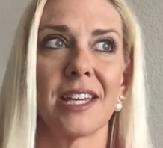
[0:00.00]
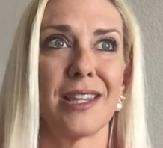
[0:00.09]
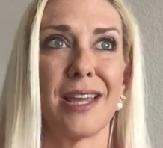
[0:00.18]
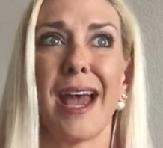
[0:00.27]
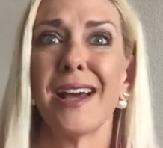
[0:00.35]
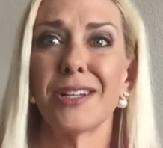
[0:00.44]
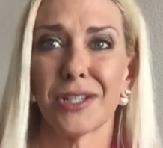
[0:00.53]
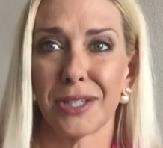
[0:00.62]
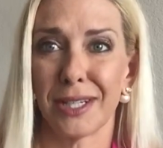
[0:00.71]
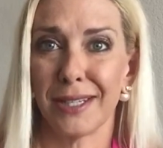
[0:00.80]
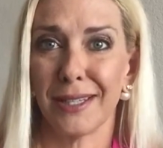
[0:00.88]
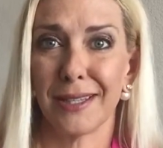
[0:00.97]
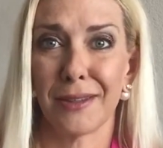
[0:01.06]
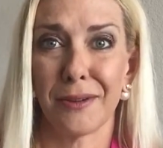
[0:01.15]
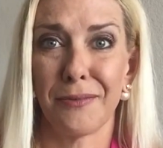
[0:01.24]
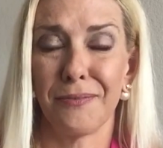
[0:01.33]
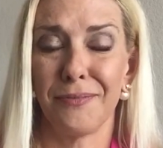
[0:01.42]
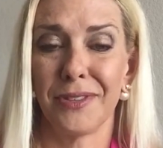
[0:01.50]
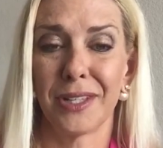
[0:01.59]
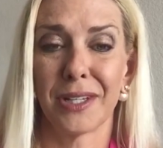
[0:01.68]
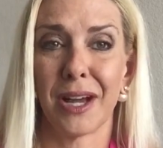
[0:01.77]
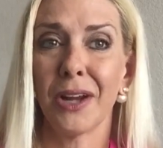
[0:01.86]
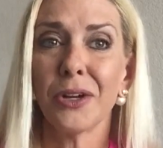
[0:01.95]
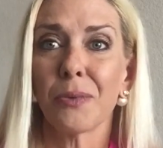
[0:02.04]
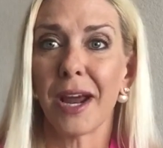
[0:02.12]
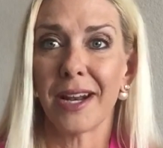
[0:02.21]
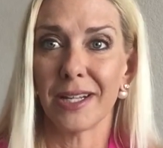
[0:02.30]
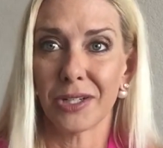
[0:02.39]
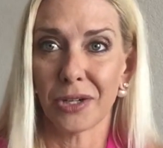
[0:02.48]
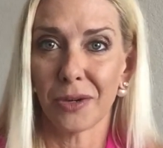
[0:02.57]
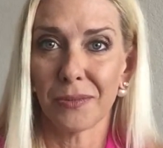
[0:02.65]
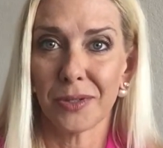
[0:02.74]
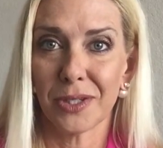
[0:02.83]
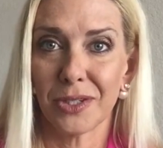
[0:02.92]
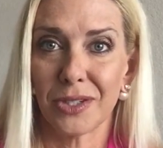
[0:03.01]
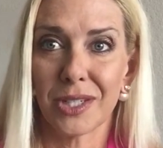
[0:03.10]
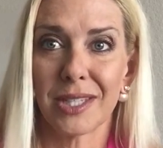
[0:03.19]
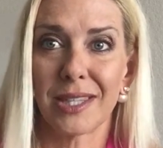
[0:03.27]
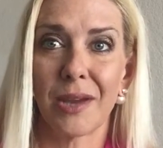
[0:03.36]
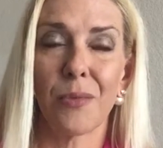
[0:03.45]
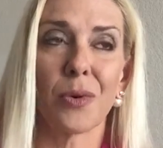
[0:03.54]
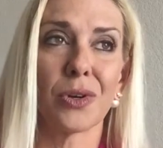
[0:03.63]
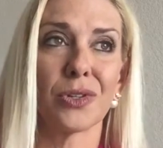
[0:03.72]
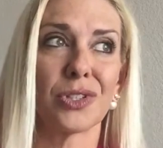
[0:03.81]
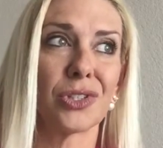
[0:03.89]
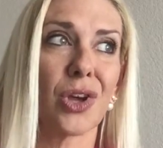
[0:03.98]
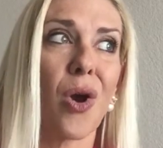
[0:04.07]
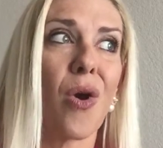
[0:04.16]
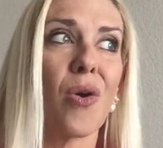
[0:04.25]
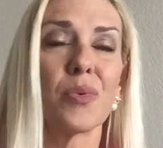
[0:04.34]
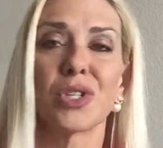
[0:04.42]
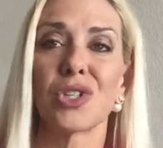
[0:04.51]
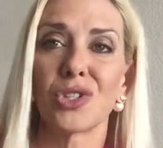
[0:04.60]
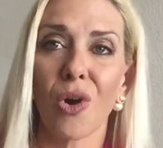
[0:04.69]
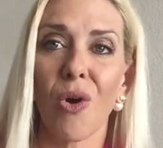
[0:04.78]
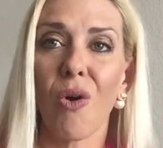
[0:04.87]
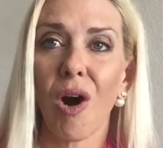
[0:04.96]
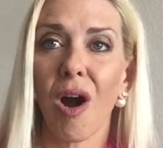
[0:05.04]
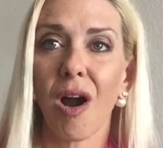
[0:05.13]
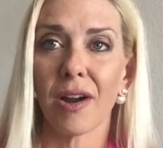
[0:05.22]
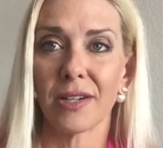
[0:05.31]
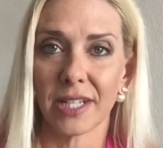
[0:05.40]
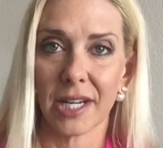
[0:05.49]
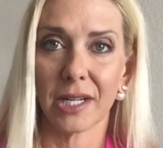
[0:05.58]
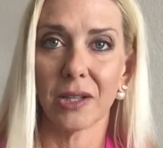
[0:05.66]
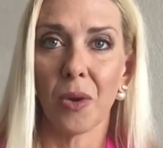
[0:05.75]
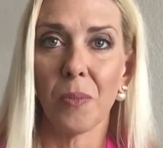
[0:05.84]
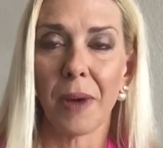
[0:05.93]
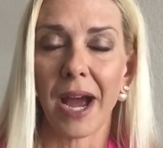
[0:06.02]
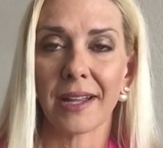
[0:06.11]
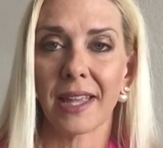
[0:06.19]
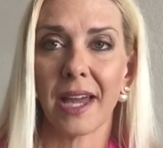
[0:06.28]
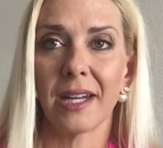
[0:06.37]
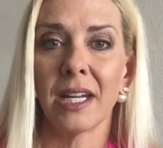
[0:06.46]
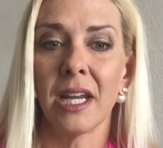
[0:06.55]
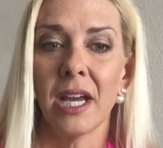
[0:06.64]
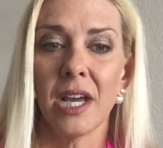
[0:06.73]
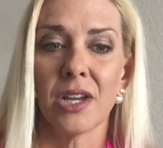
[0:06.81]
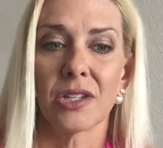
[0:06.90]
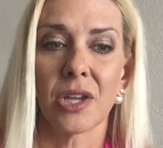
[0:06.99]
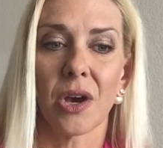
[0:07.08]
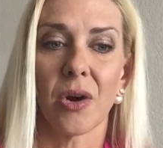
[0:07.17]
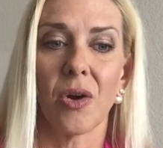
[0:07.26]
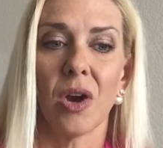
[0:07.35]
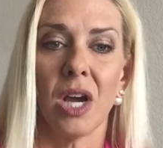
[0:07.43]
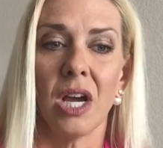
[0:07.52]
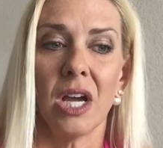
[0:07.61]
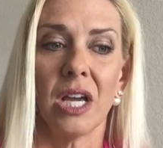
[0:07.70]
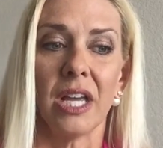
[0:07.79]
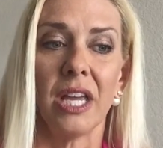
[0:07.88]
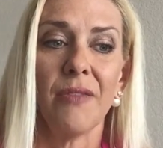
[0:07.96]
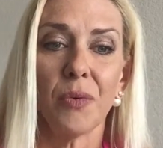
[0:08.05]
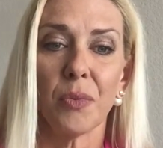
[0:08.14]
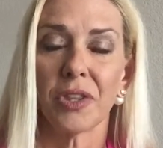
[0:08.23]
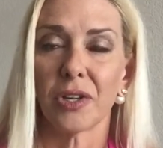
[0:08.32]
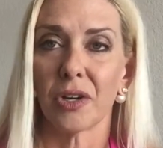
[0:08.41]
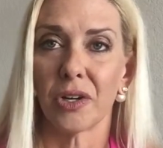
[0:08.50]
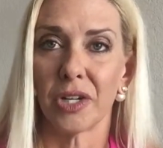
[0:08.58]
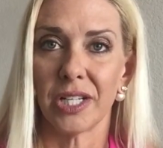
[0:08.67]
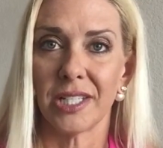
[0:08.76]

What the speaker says: and actually the underwriting terms, it was so hard to get a loan back then. So even with our good